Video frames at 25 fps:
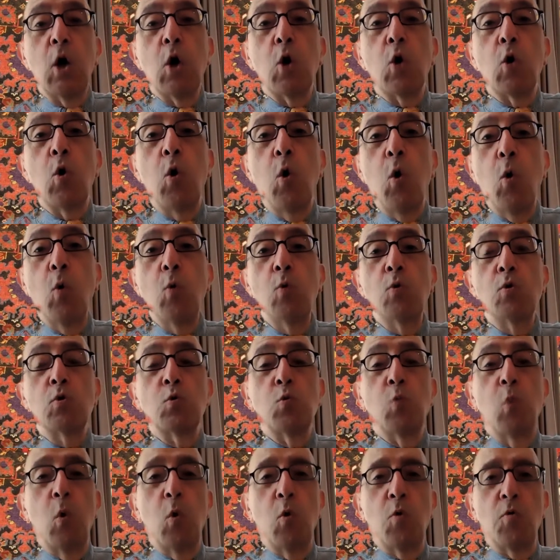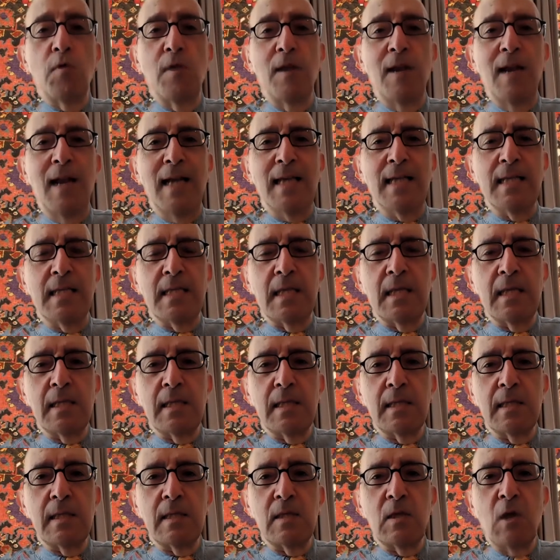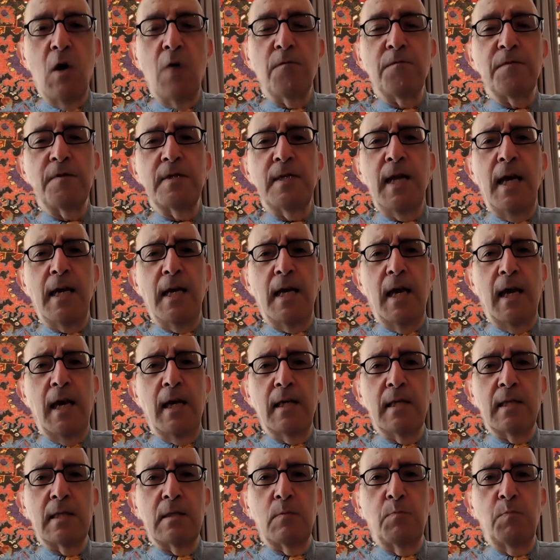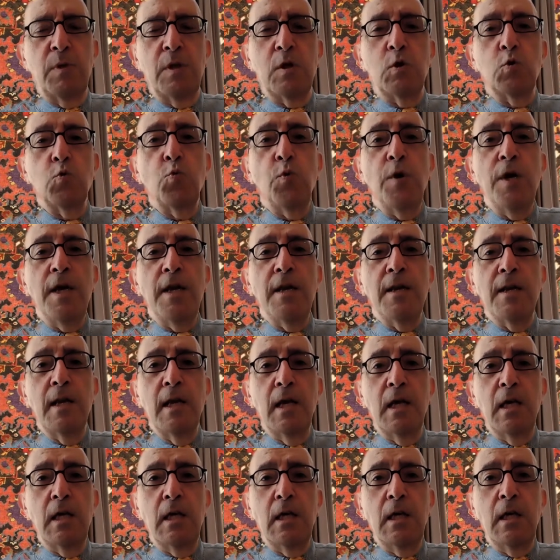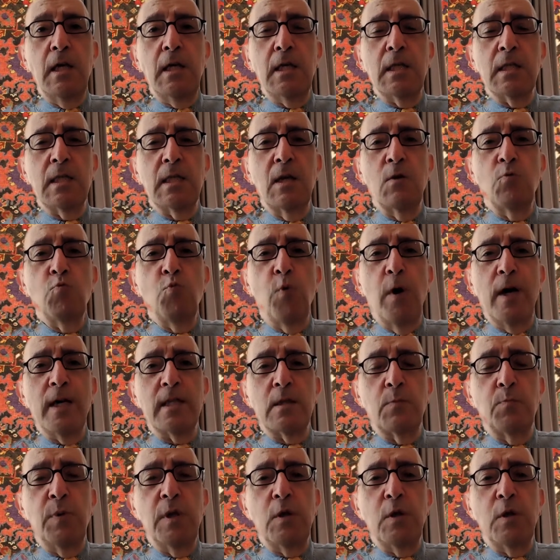Cold War lessons of decades between East and West,